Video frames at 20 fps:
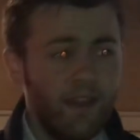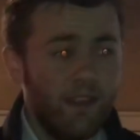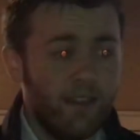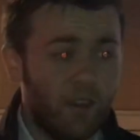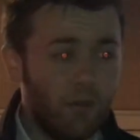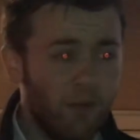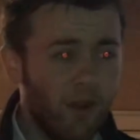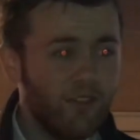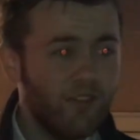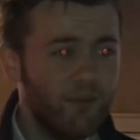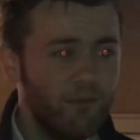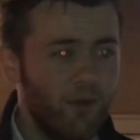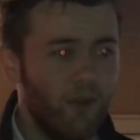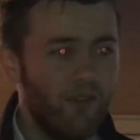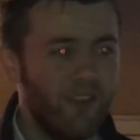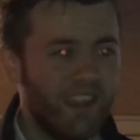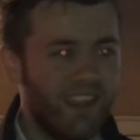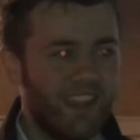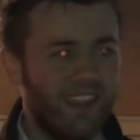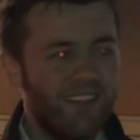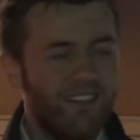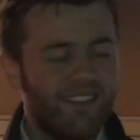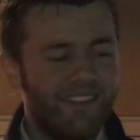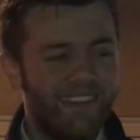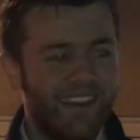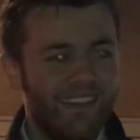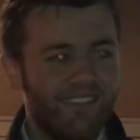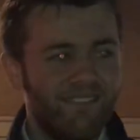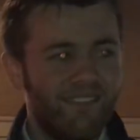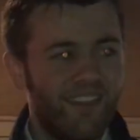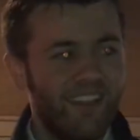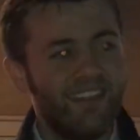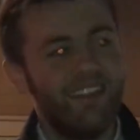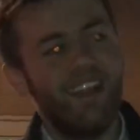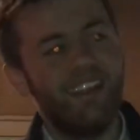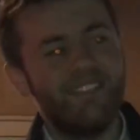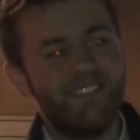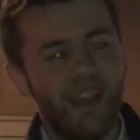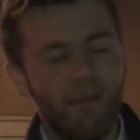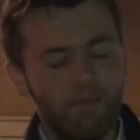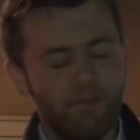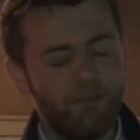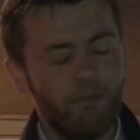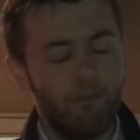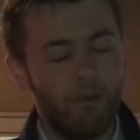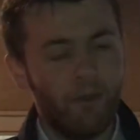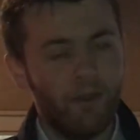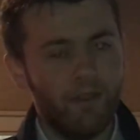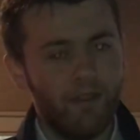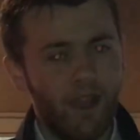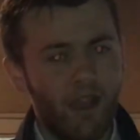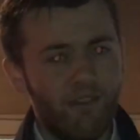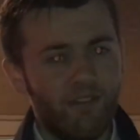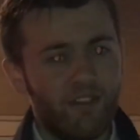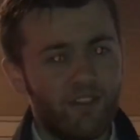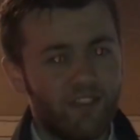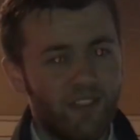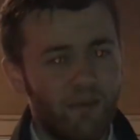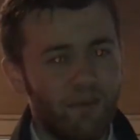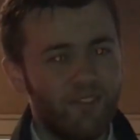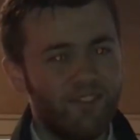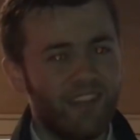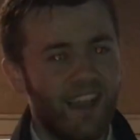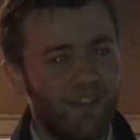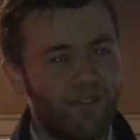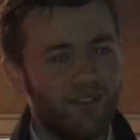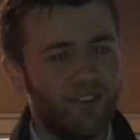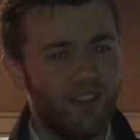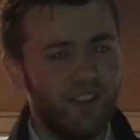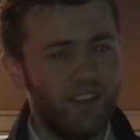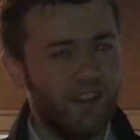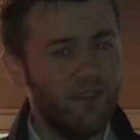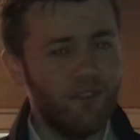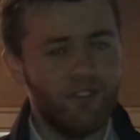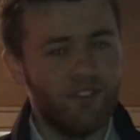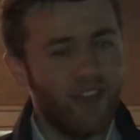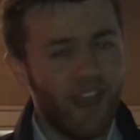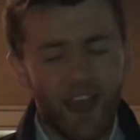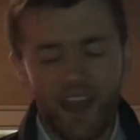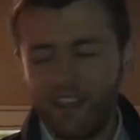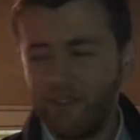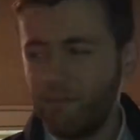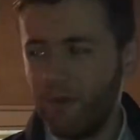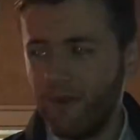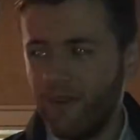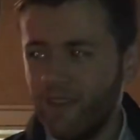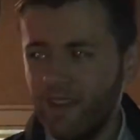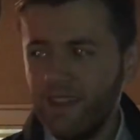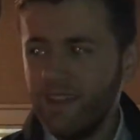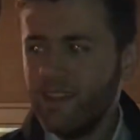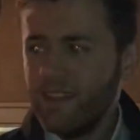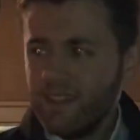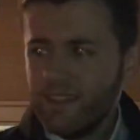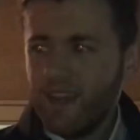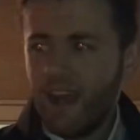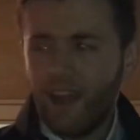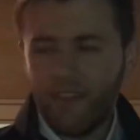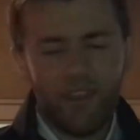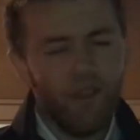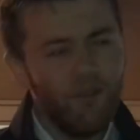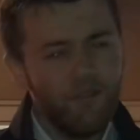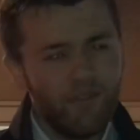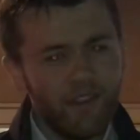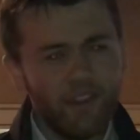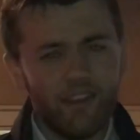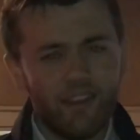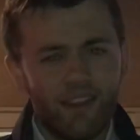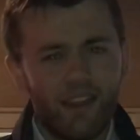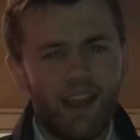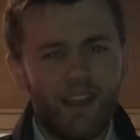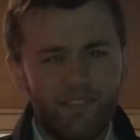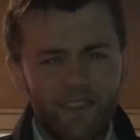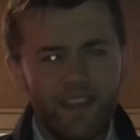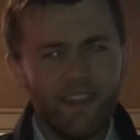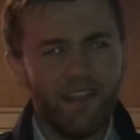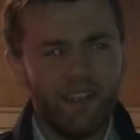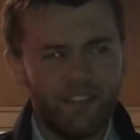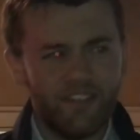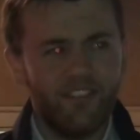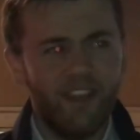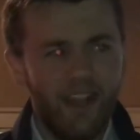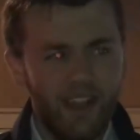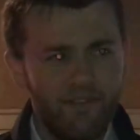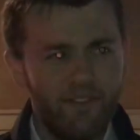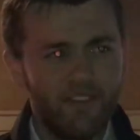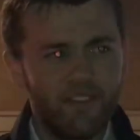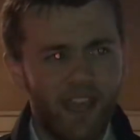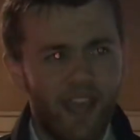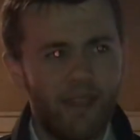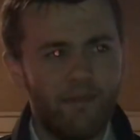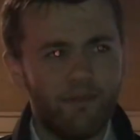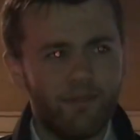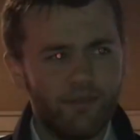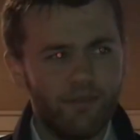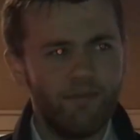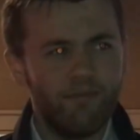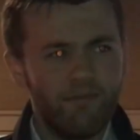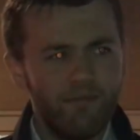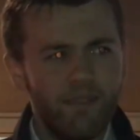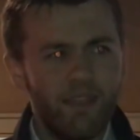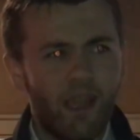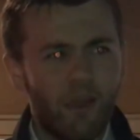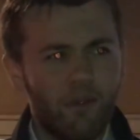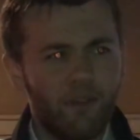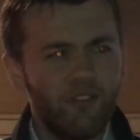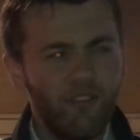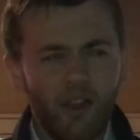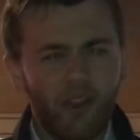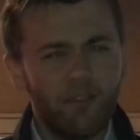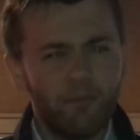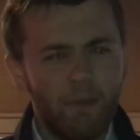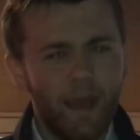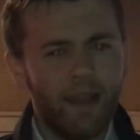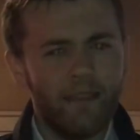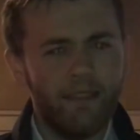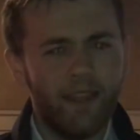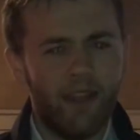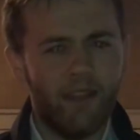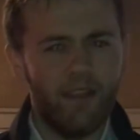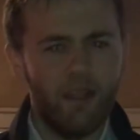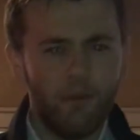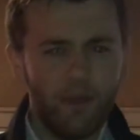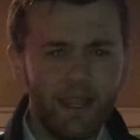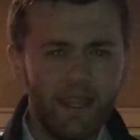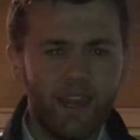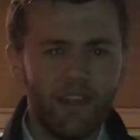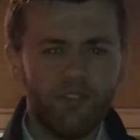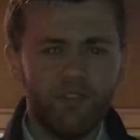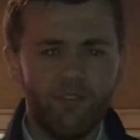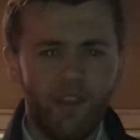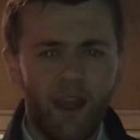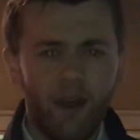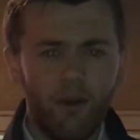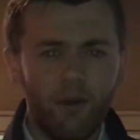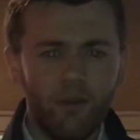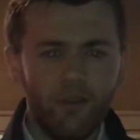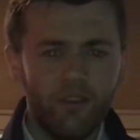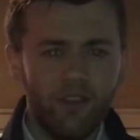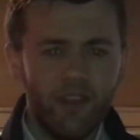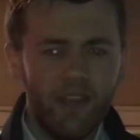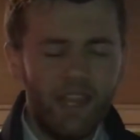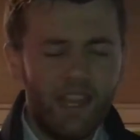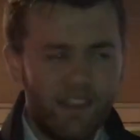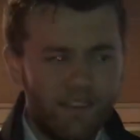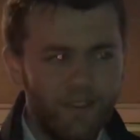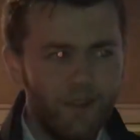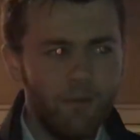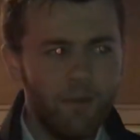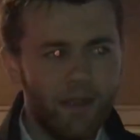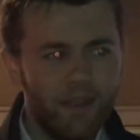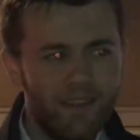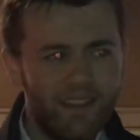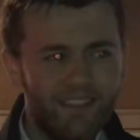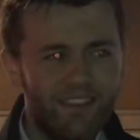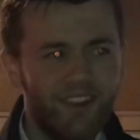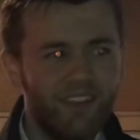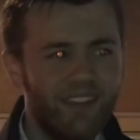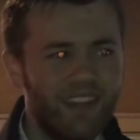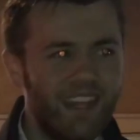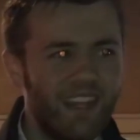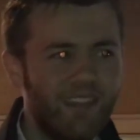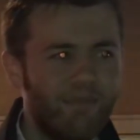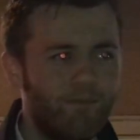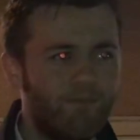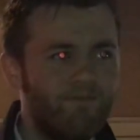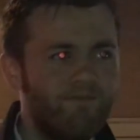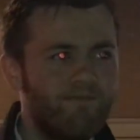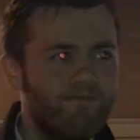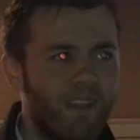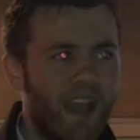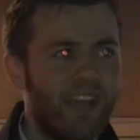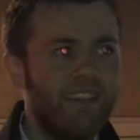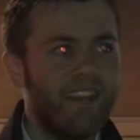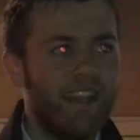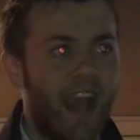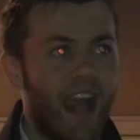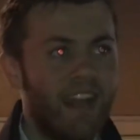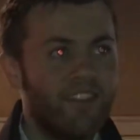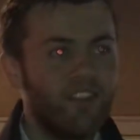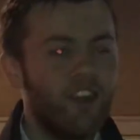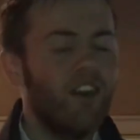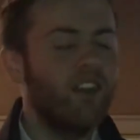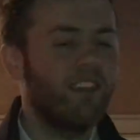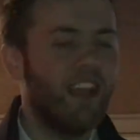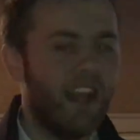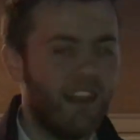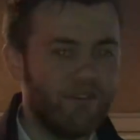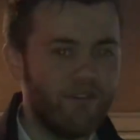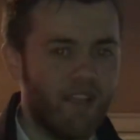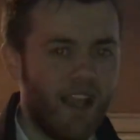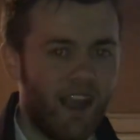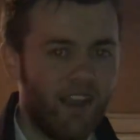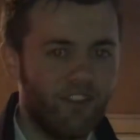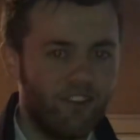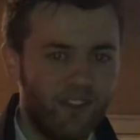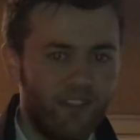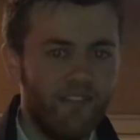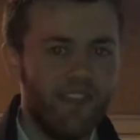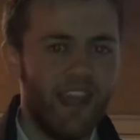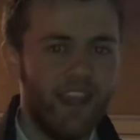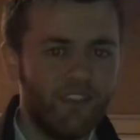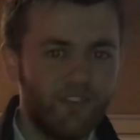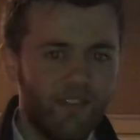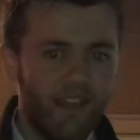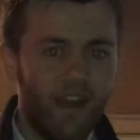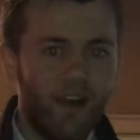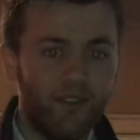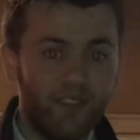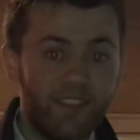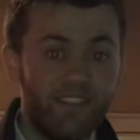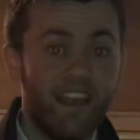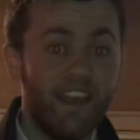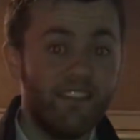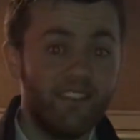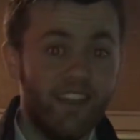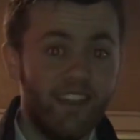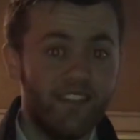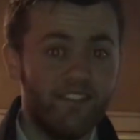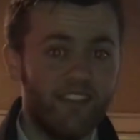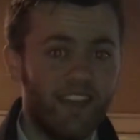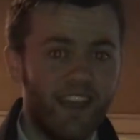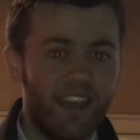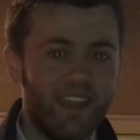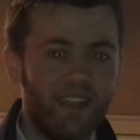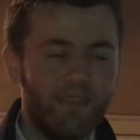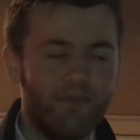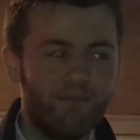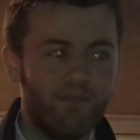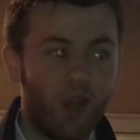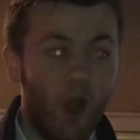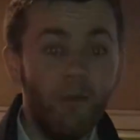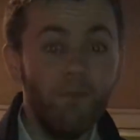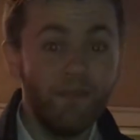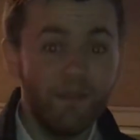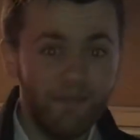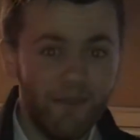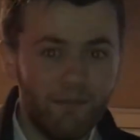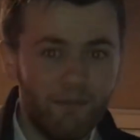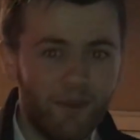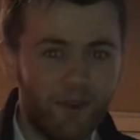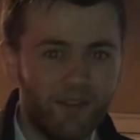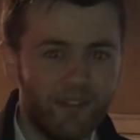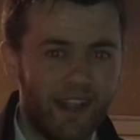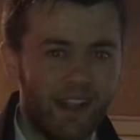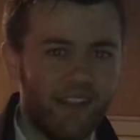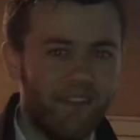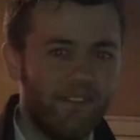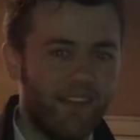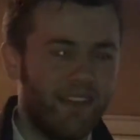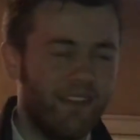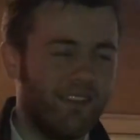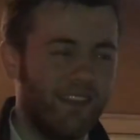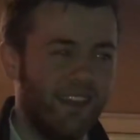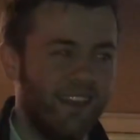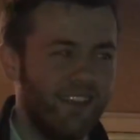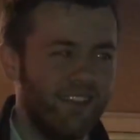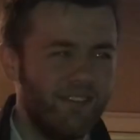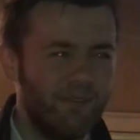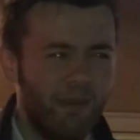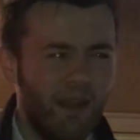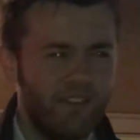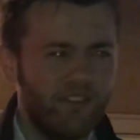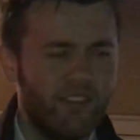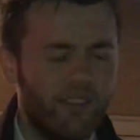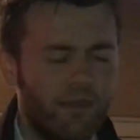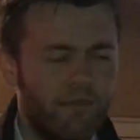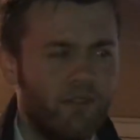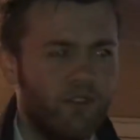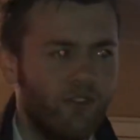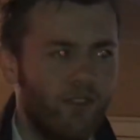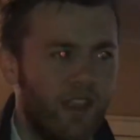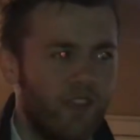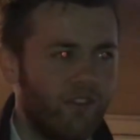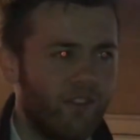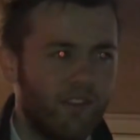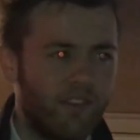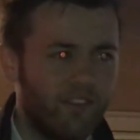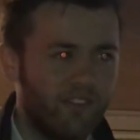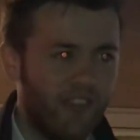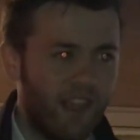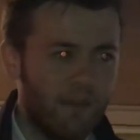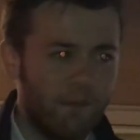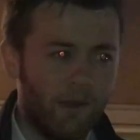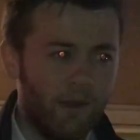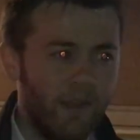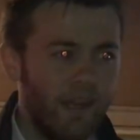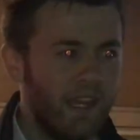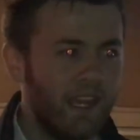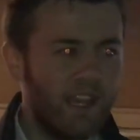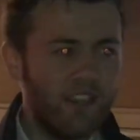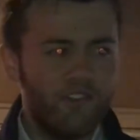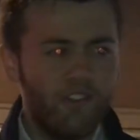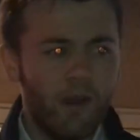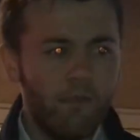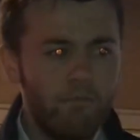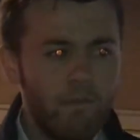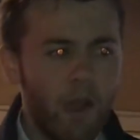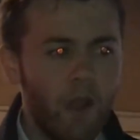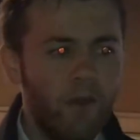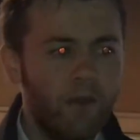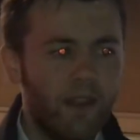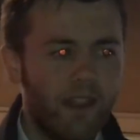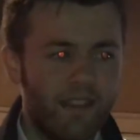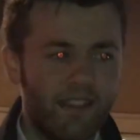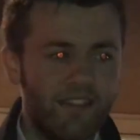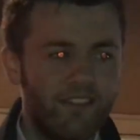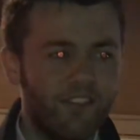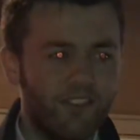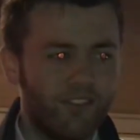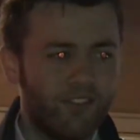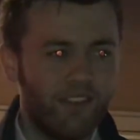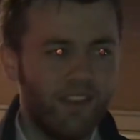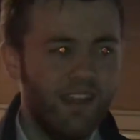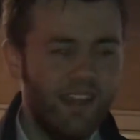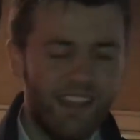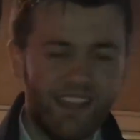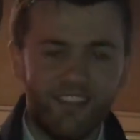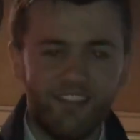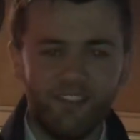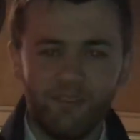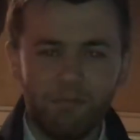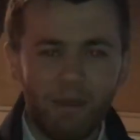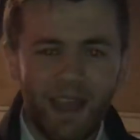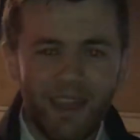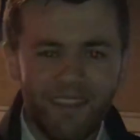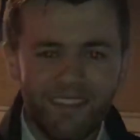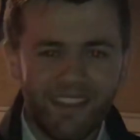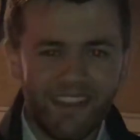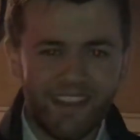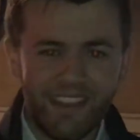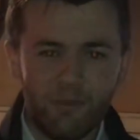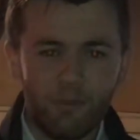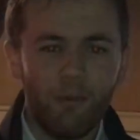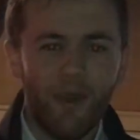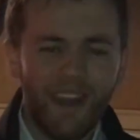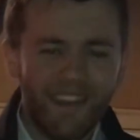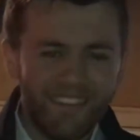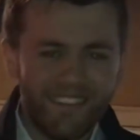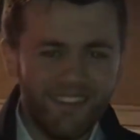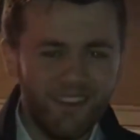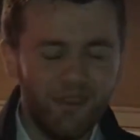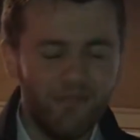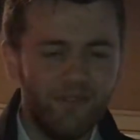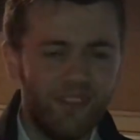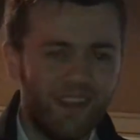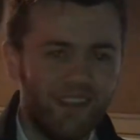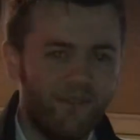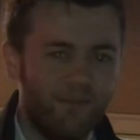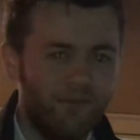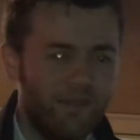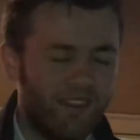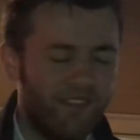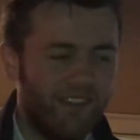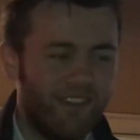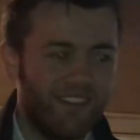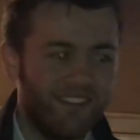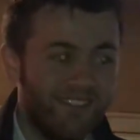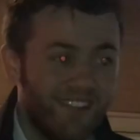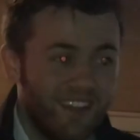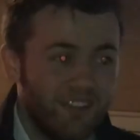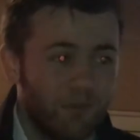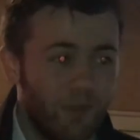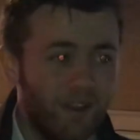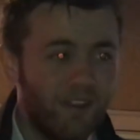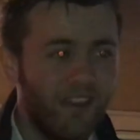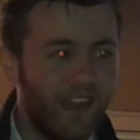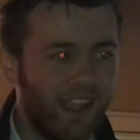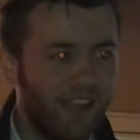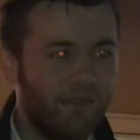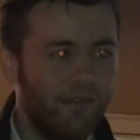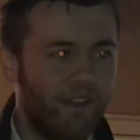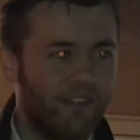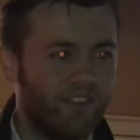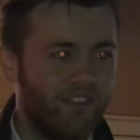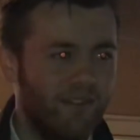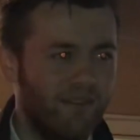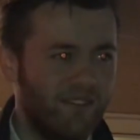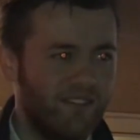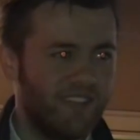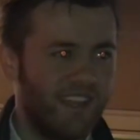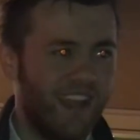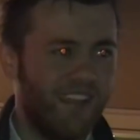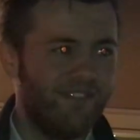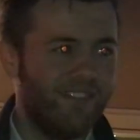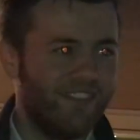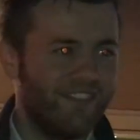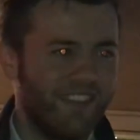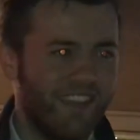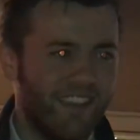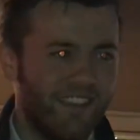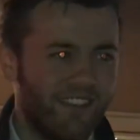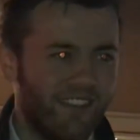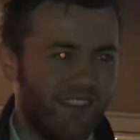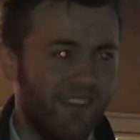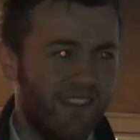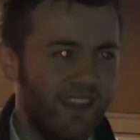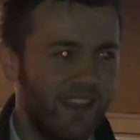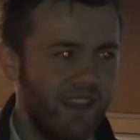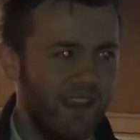There was a worry that when, as tempers were boiling over, Samu Saïve was going to lose his head, but I think that side of his game, you know, it's not as bad now. You know, when he gets fouled, he's got the Eden Hazard kind of reaction. If he gets fouled, he takes it as a compliment more than anything. And it might seem a strange thing to say, but he's not moaning, he's smiling, he's winding up the midfield, and that's what I like about Samu Saïve this season.